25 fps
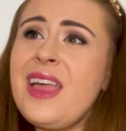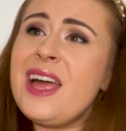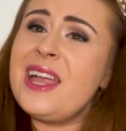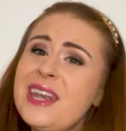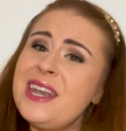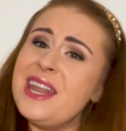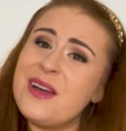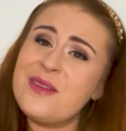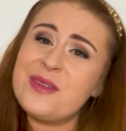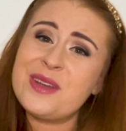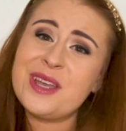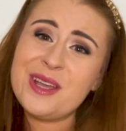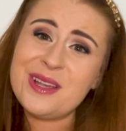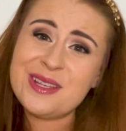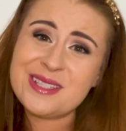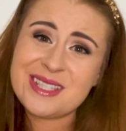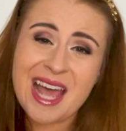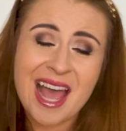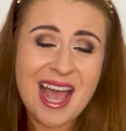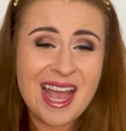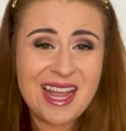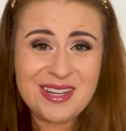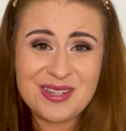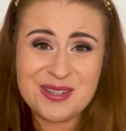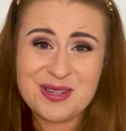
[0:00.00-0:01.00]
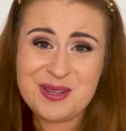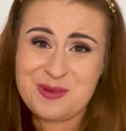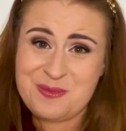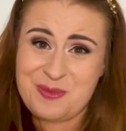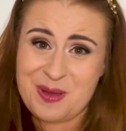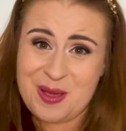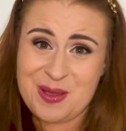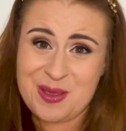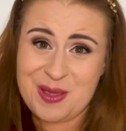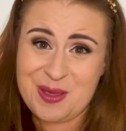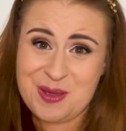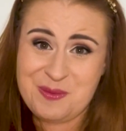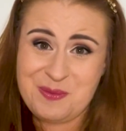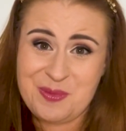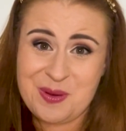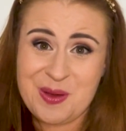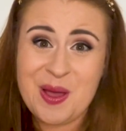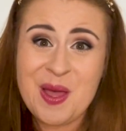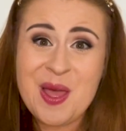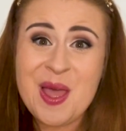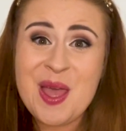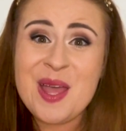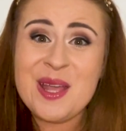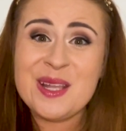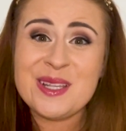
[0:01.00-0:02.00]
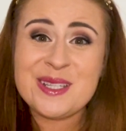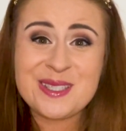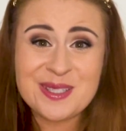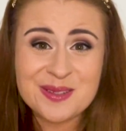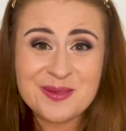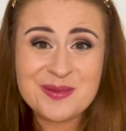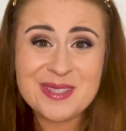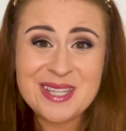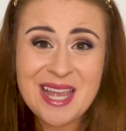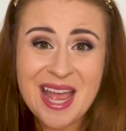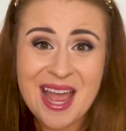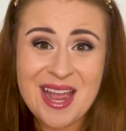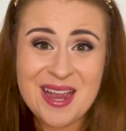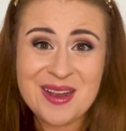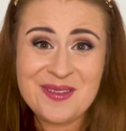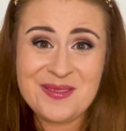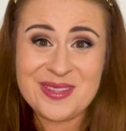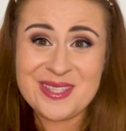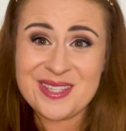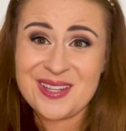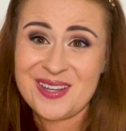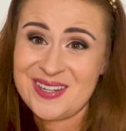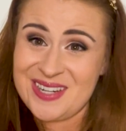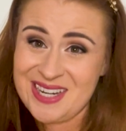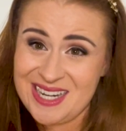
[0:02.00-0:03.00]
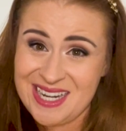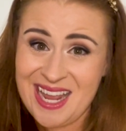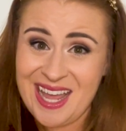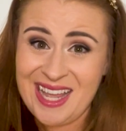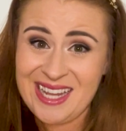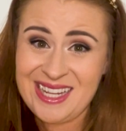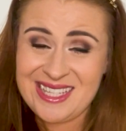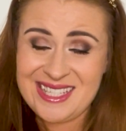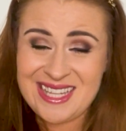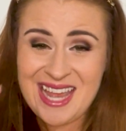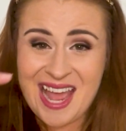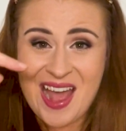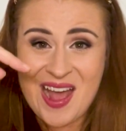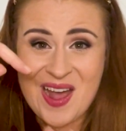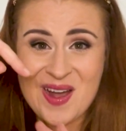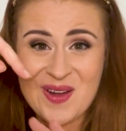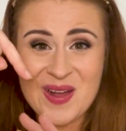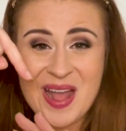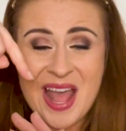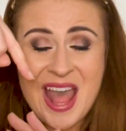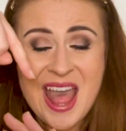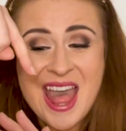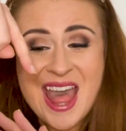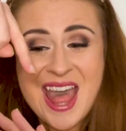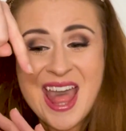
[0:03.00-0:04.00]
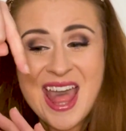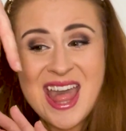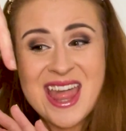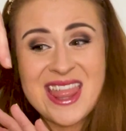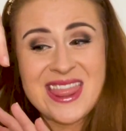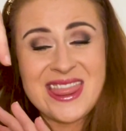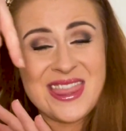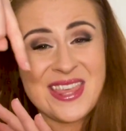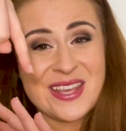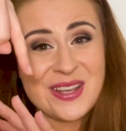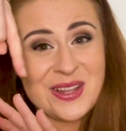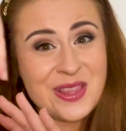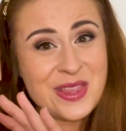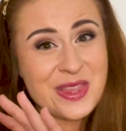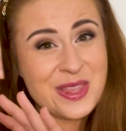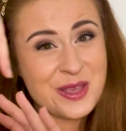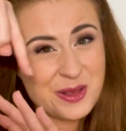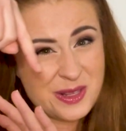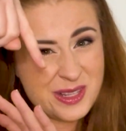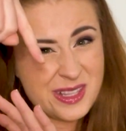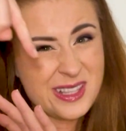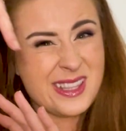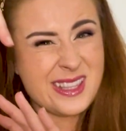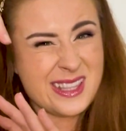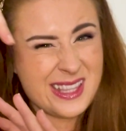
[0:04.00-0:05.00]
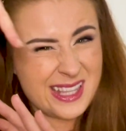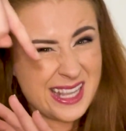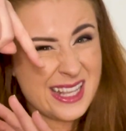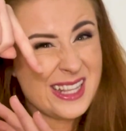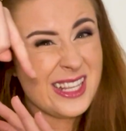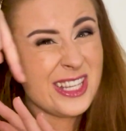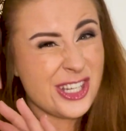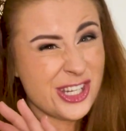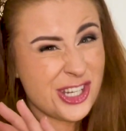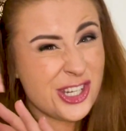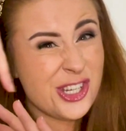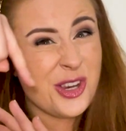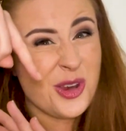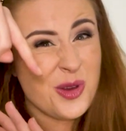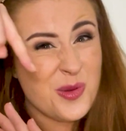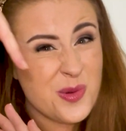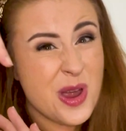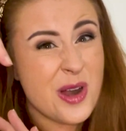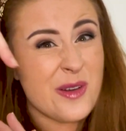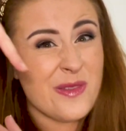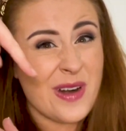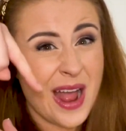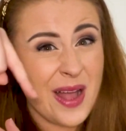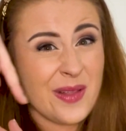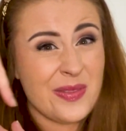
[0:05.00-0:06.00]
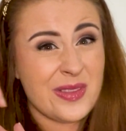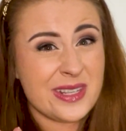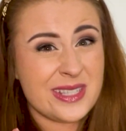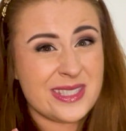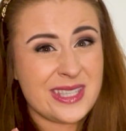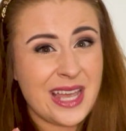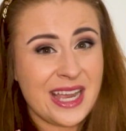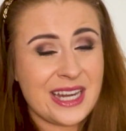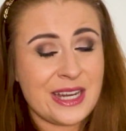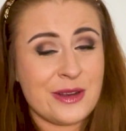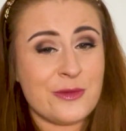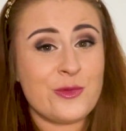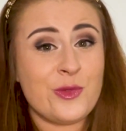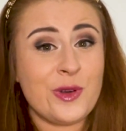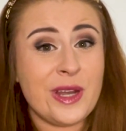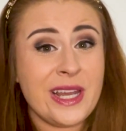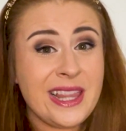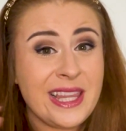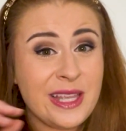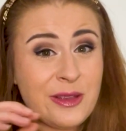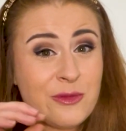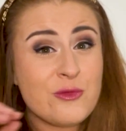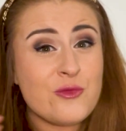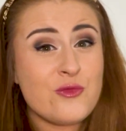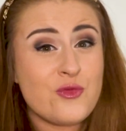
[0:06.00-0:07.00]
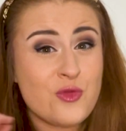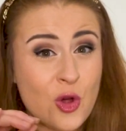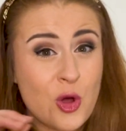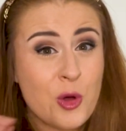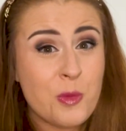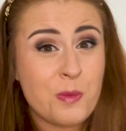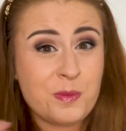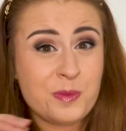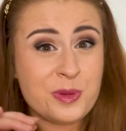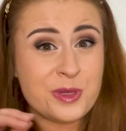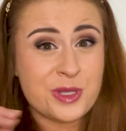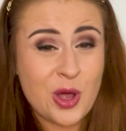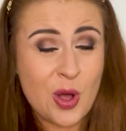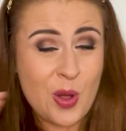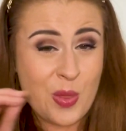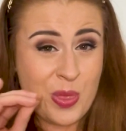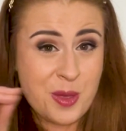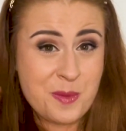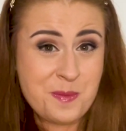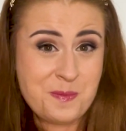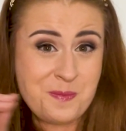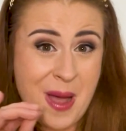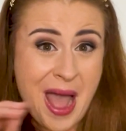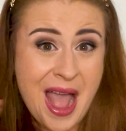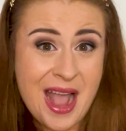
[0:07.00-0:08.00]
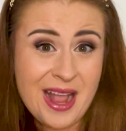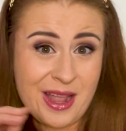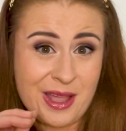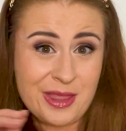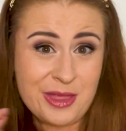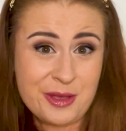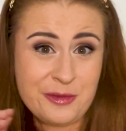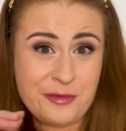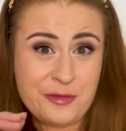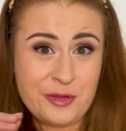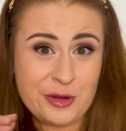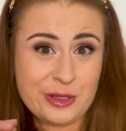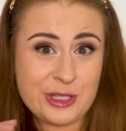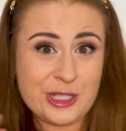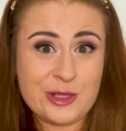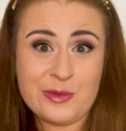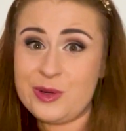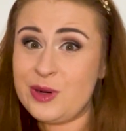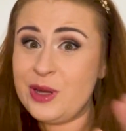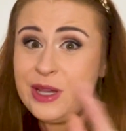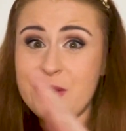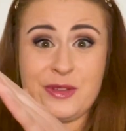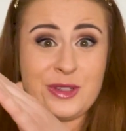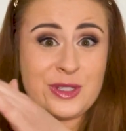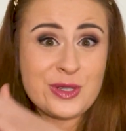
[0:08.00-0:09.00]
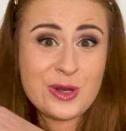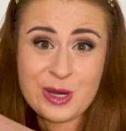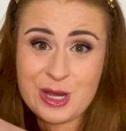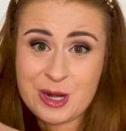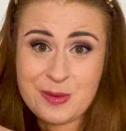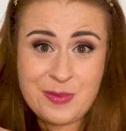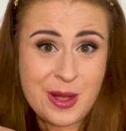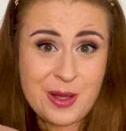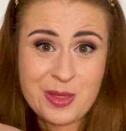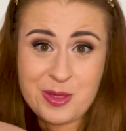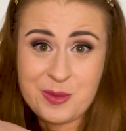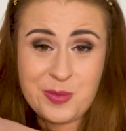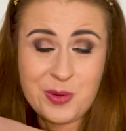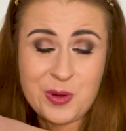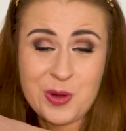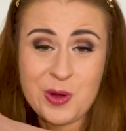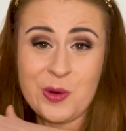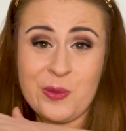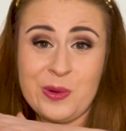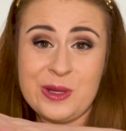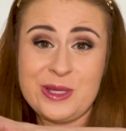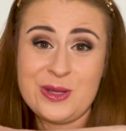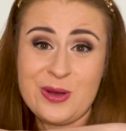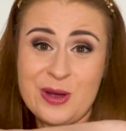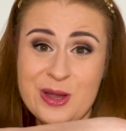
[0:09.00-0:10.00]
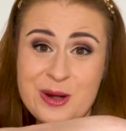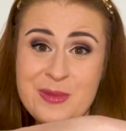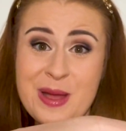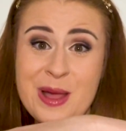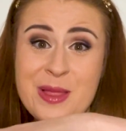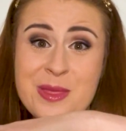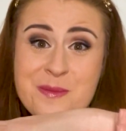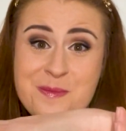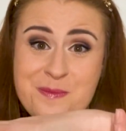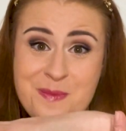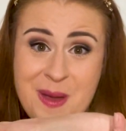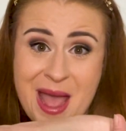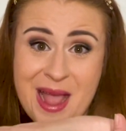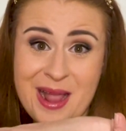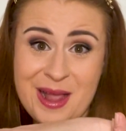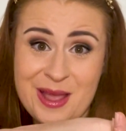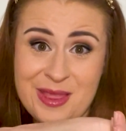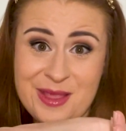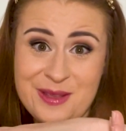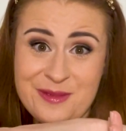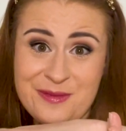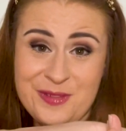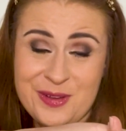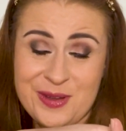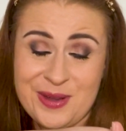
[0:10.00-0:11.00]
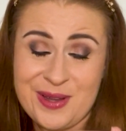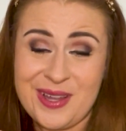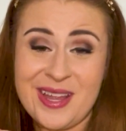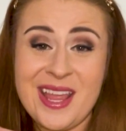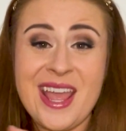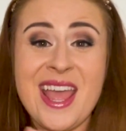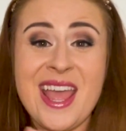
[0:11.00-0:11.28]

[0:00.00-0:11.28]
Now girls, I don't know about you, but sometimes on a night out, the shoe around the side, it really rubs on the back of the foot. So we're not even talking about the ball, we're talking about the back of the foot.